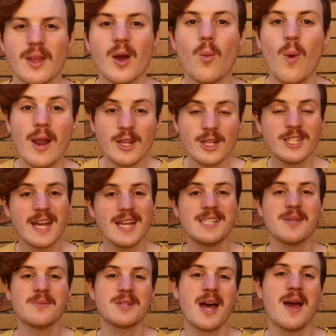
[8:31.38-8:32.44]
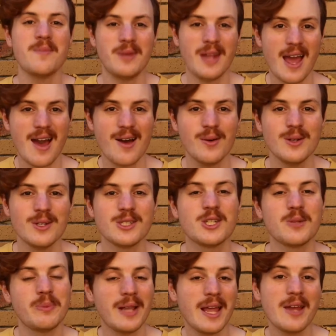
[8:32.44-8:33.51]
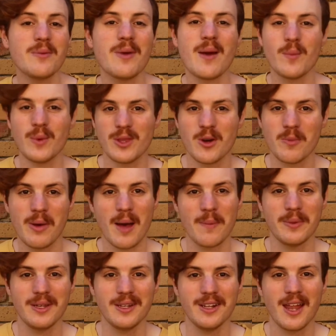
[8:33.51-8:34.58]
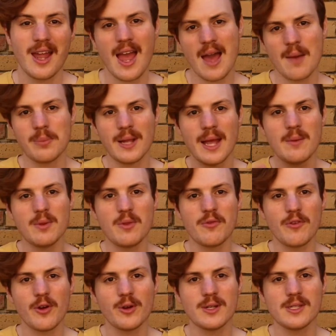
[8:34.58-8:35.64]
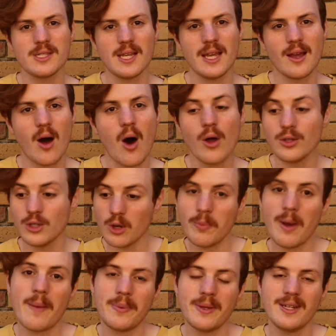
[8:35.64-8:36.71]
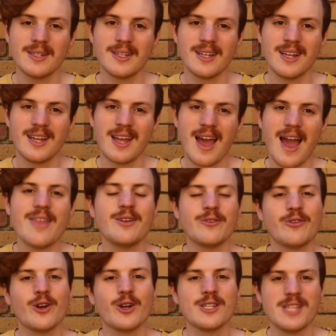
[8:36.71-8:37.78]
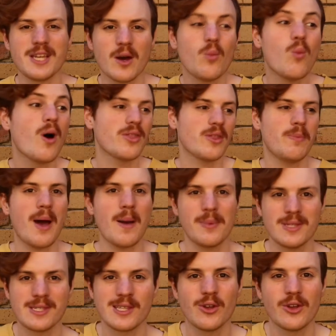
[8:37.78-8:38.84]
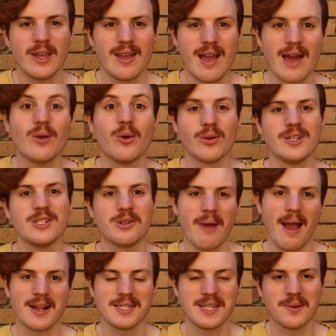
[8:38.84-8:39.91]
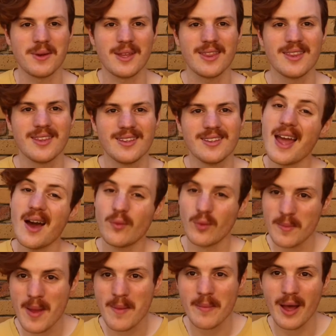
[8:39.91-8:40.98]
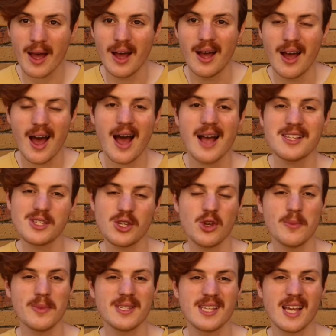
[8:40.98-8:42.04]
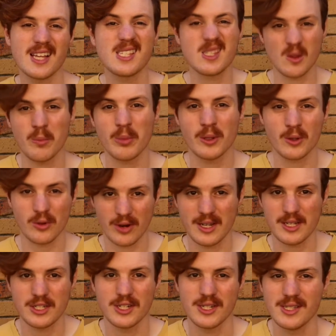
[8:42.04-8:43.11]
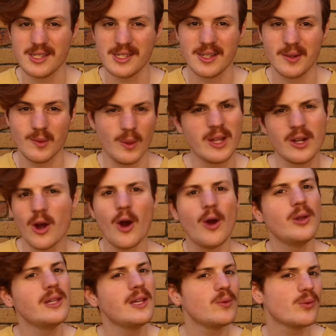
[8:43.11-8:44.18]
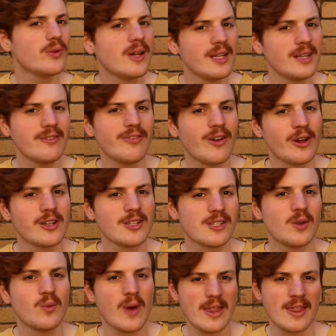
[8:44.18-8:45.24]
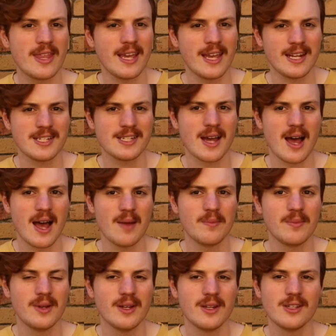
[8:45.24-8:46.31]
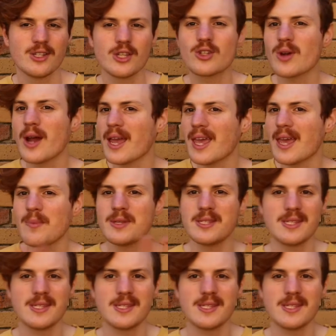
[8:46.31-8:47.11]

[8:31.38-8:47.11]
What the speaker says: Why don't you take some time now to play around with your puppet and play with focusing on your puppet and then focusing on what the puppet's looking at or interacting with. Now, remember, us humans are simple creatures. We can only really focus on one thing at a time, so try and keep it